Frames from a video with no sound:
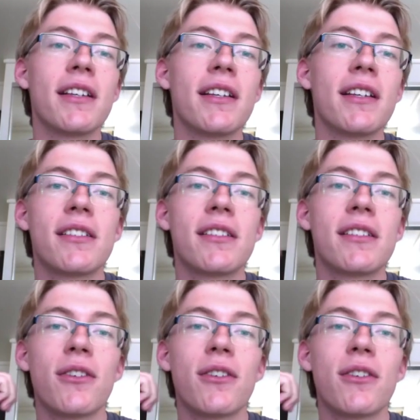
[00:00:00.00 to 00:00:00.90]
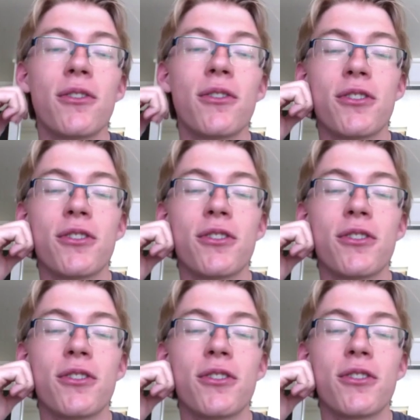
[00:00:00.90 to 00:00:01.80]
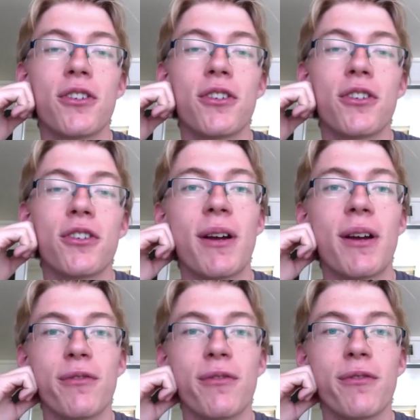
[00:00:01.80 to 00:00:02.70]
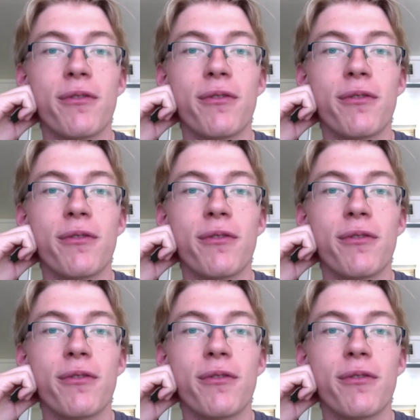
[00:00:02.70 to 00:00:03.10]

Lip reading: is also shares my enthusiasm for films and